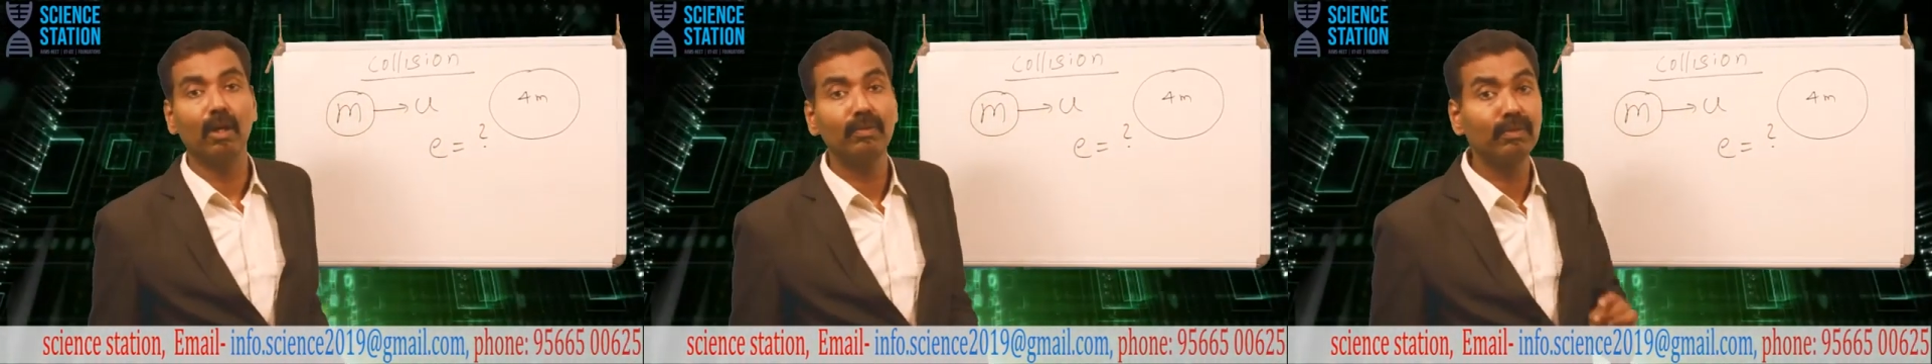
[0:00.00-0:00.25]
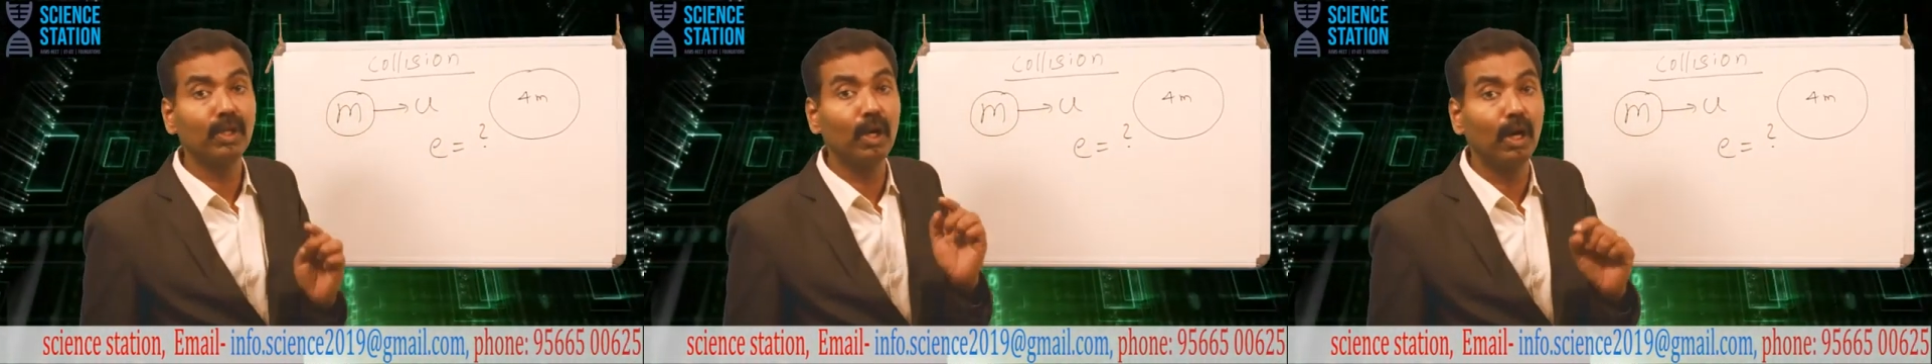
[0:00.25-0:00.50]

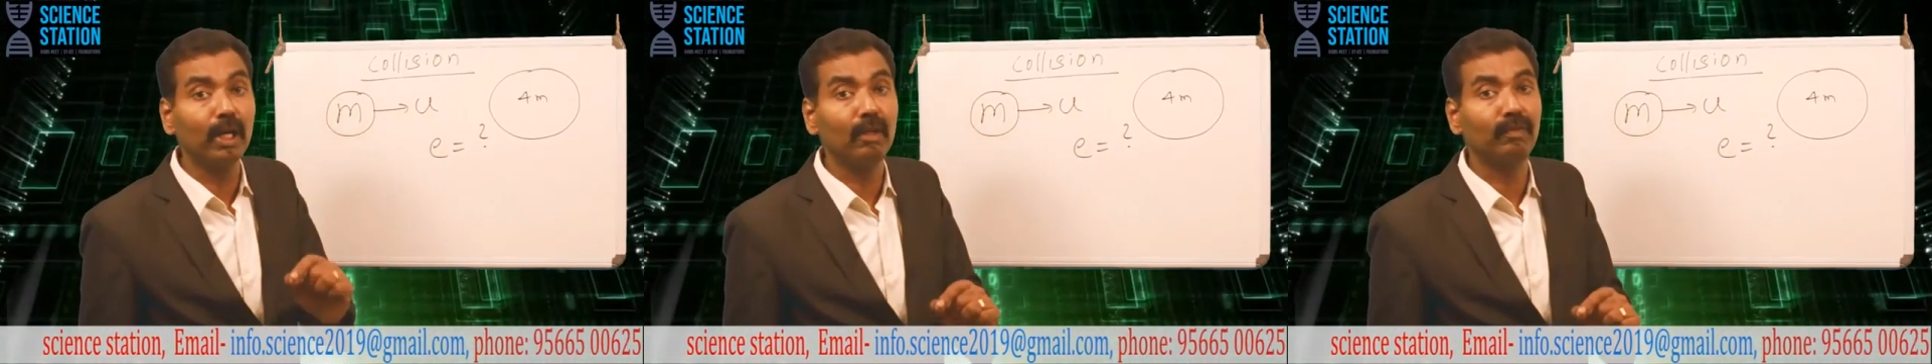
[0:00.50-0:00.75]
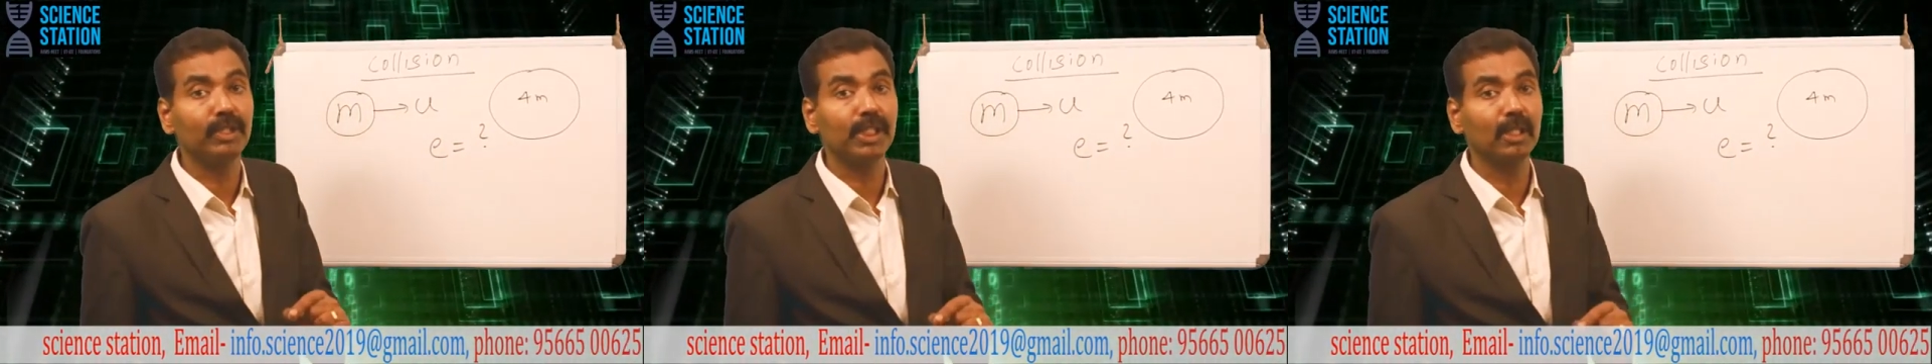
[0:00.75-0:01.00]
of
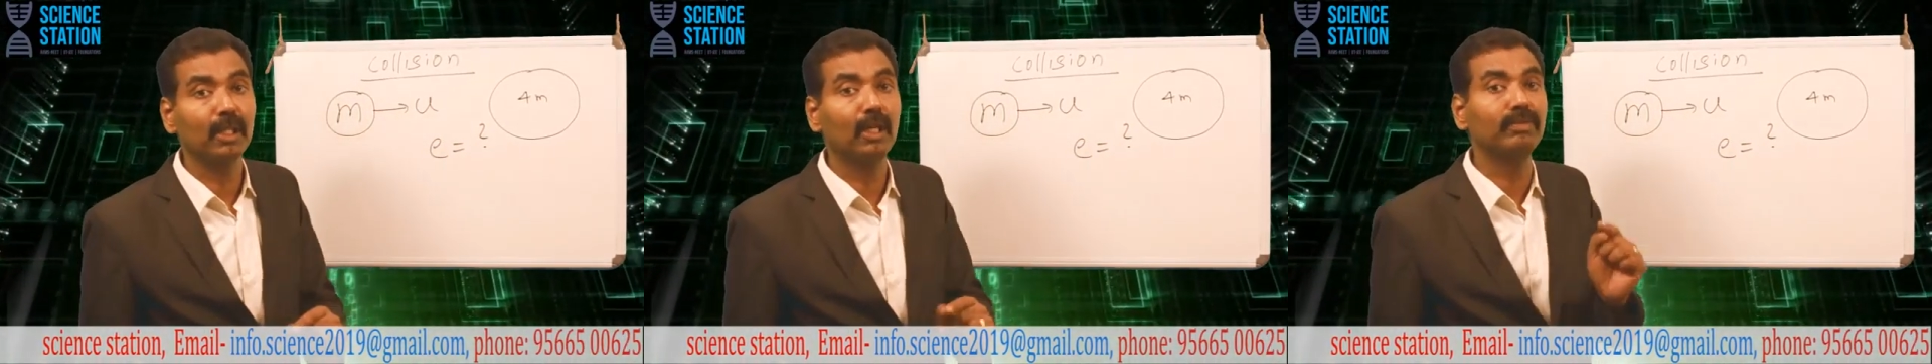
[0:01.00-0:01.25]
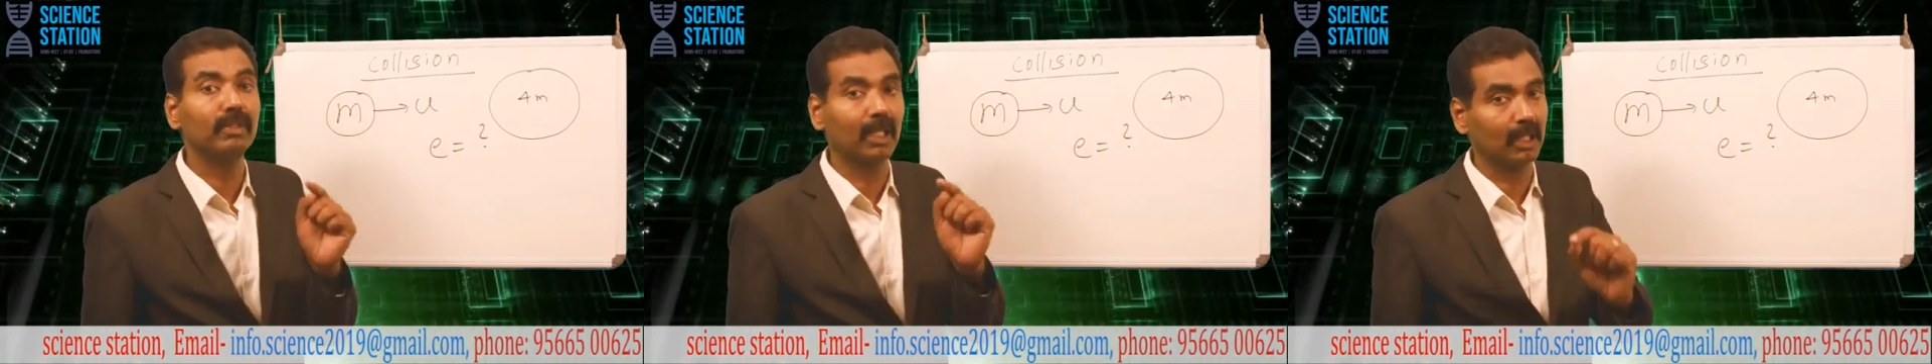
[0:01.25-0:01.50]
coefficient
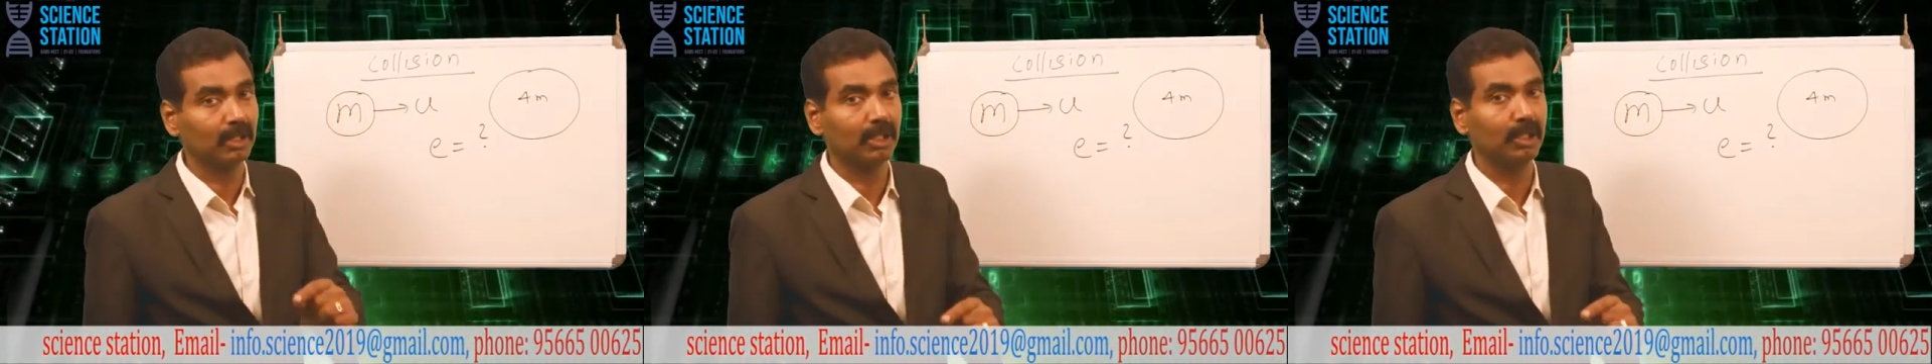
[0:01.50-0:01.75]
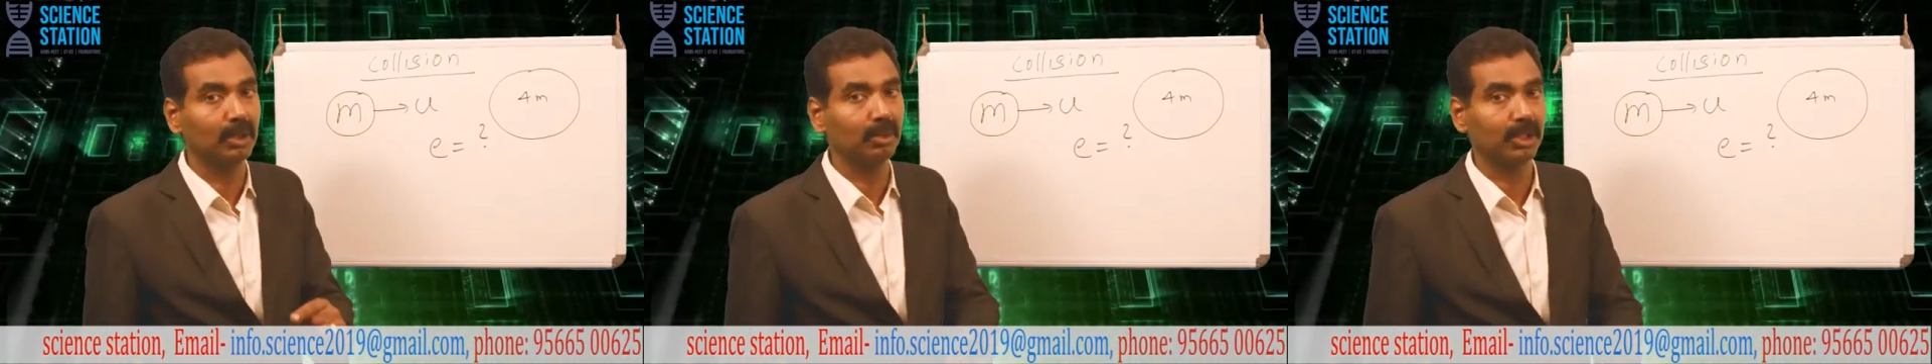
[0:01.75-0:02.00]
of
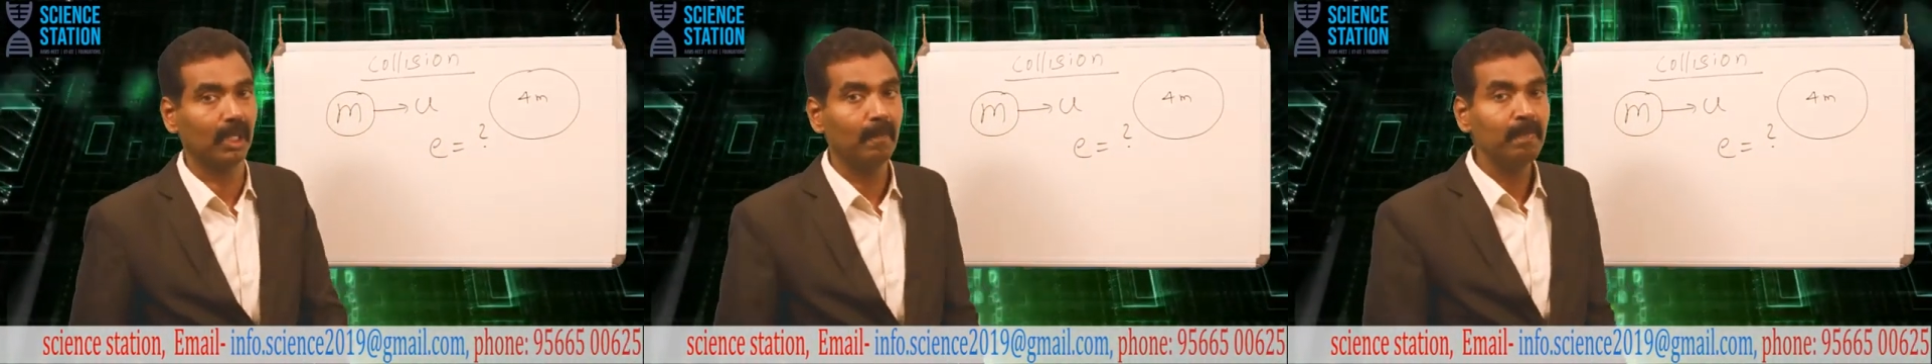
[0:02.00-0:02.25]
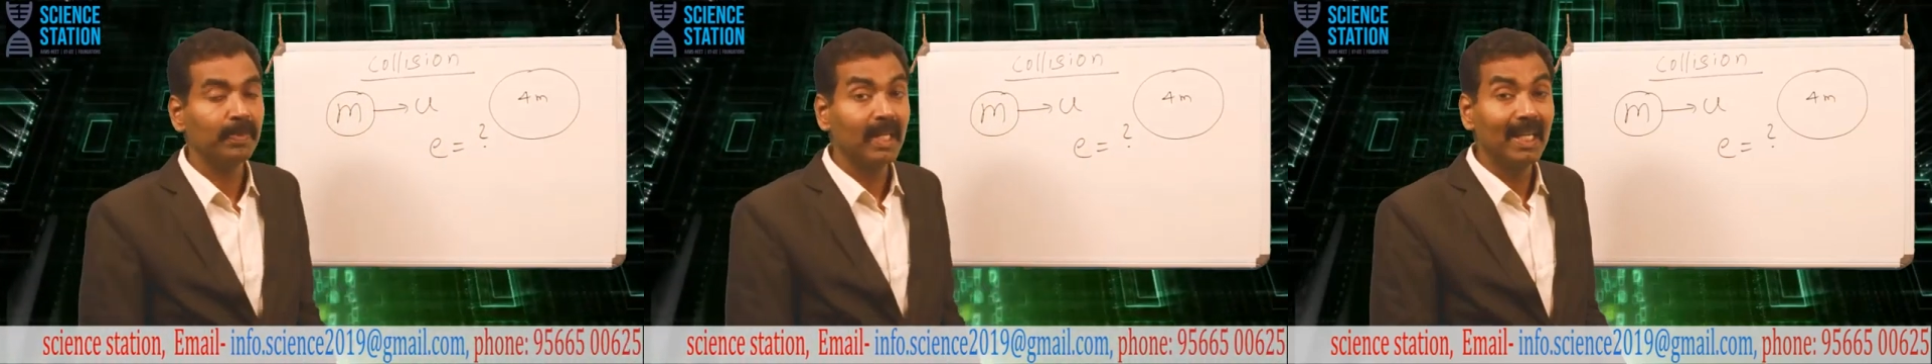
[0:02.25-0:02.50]
restitution,